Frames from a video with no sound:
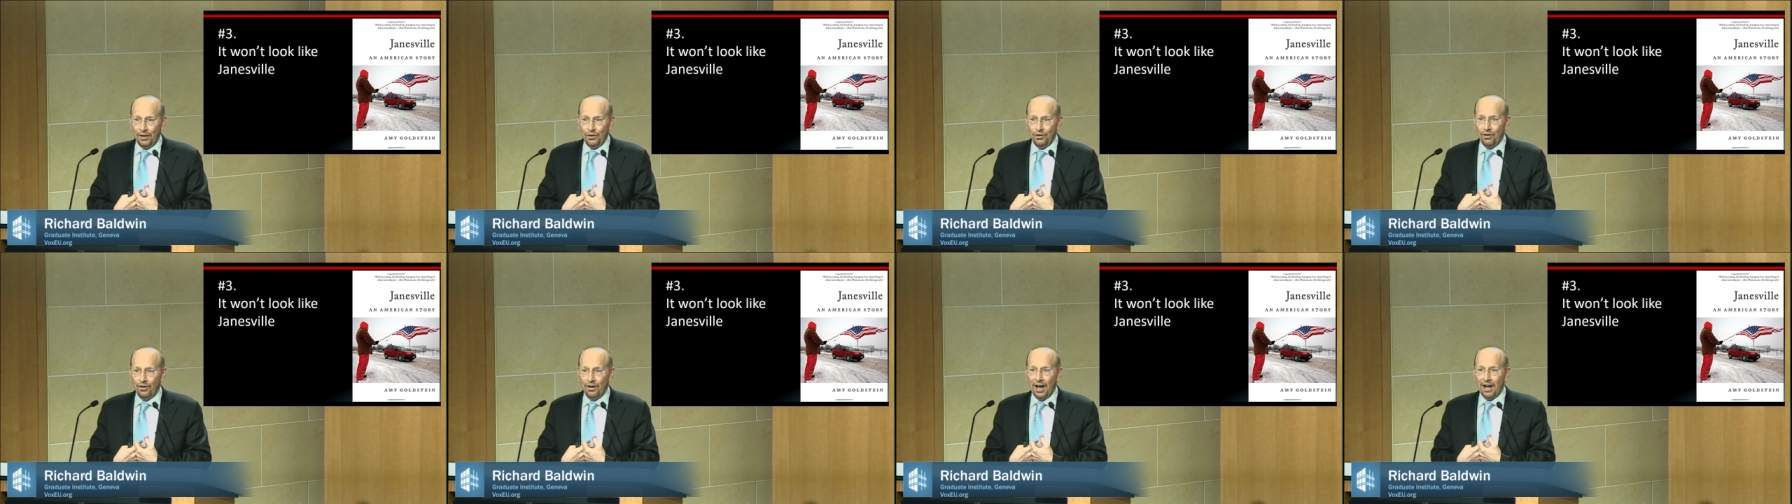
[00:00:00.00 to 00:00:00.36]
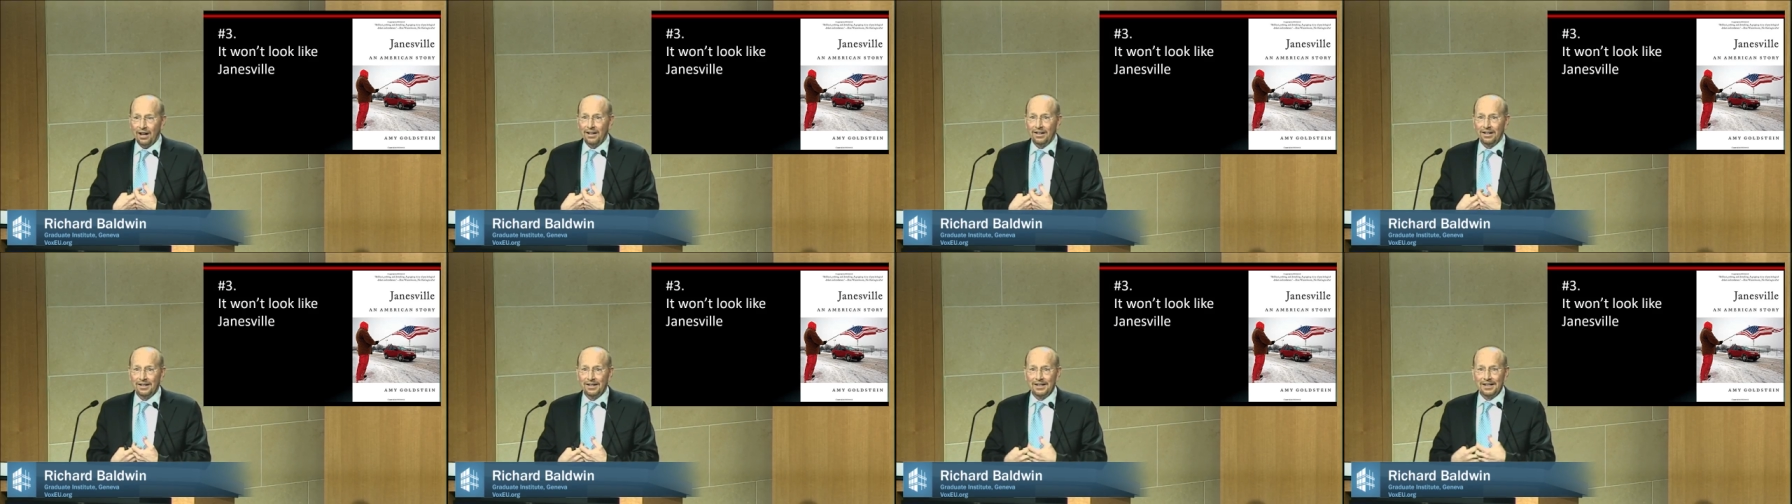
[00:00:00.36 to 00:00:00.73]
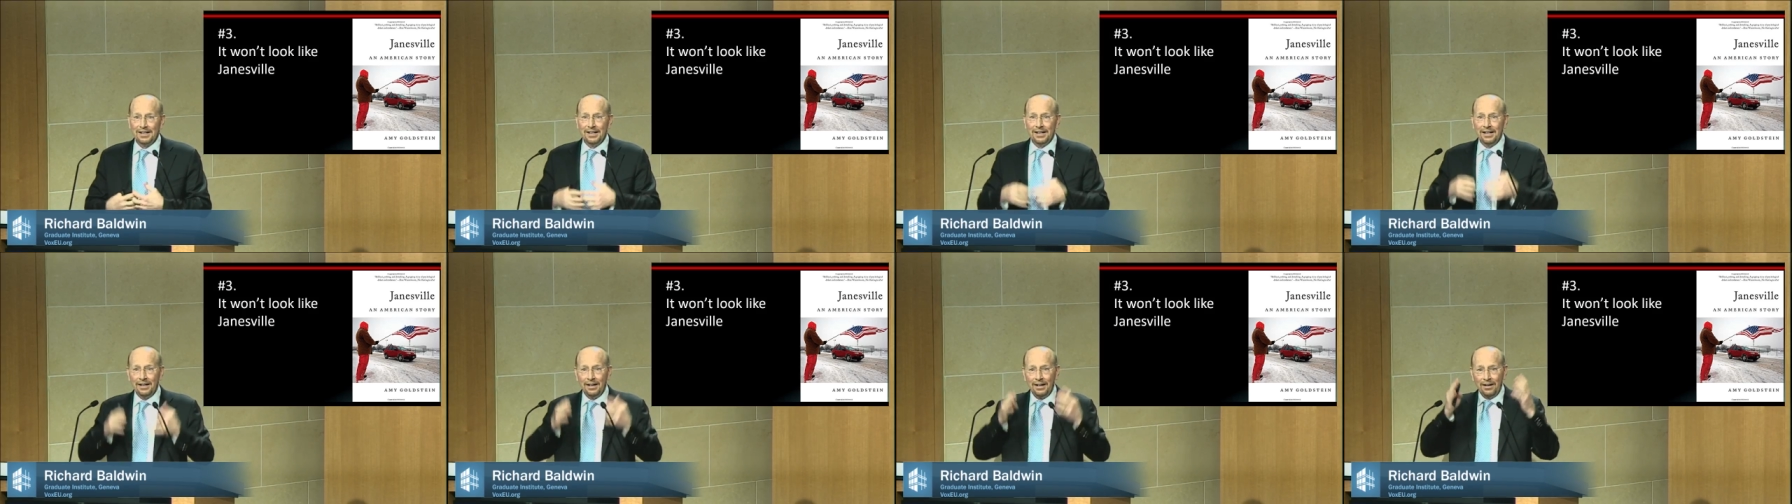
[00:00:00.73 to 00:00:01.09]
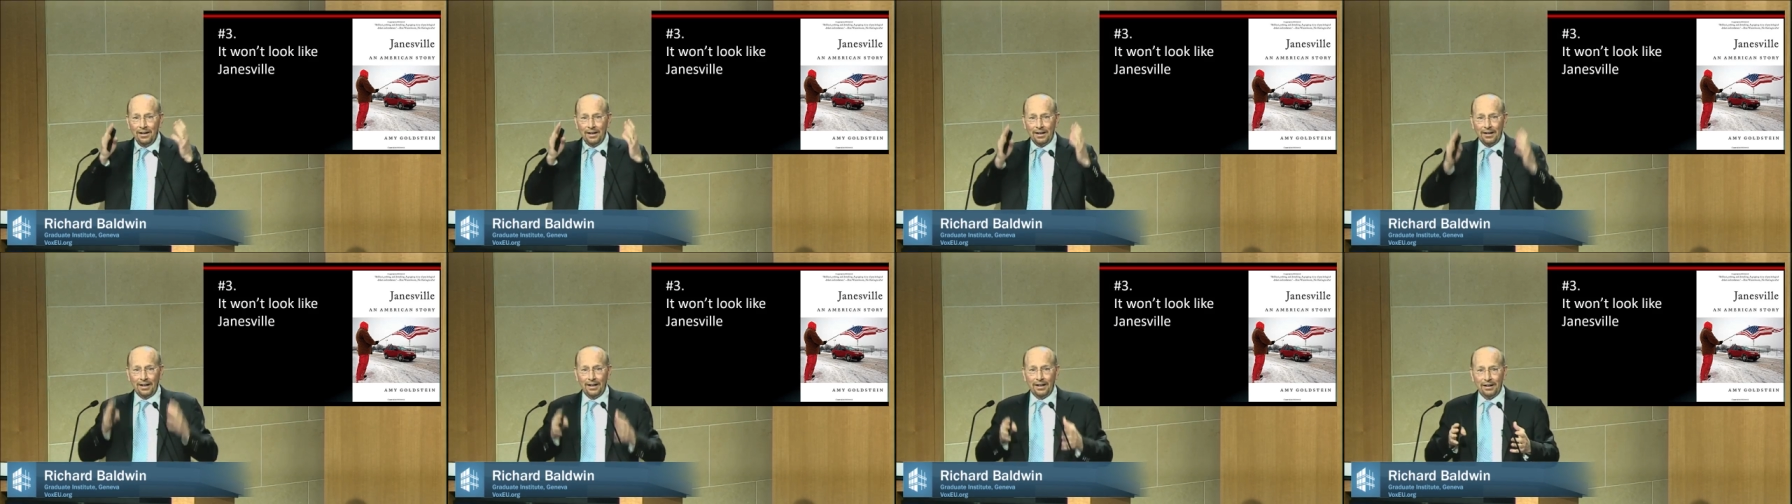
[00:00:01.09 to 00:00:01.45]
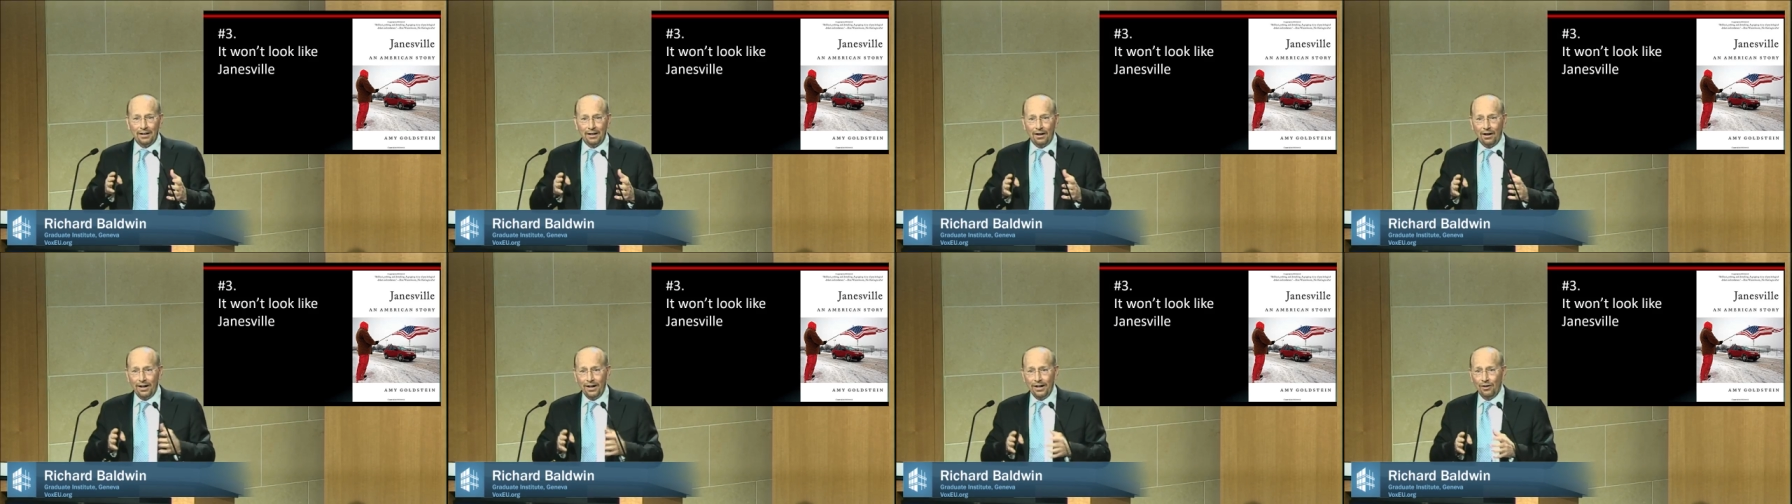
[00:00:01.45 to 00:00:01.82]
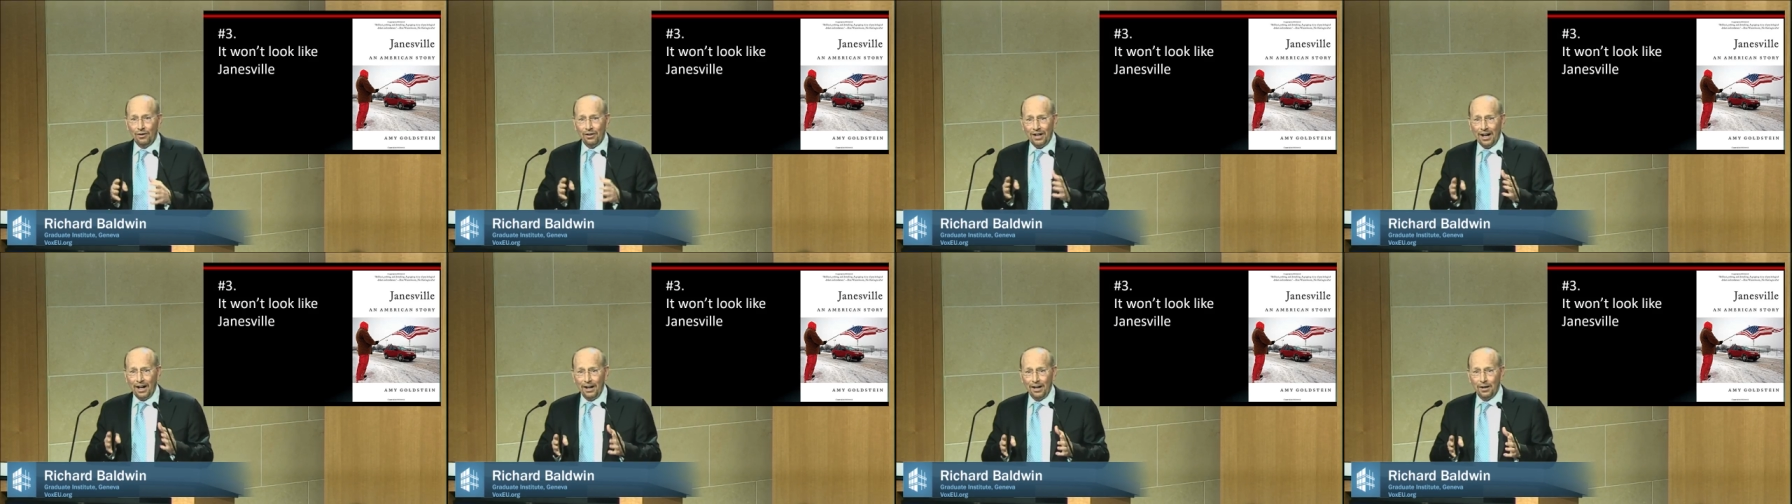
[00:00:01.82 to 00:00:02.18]
You're not going to see like an
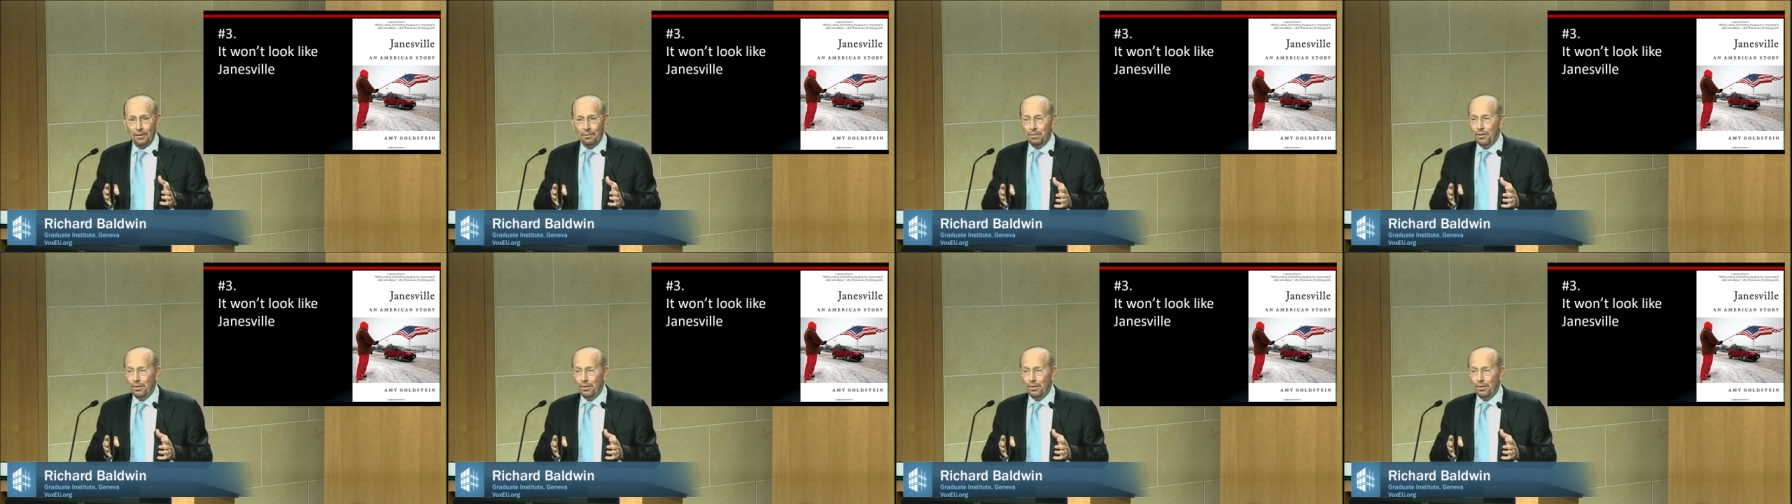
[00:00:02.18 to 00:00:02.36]
entire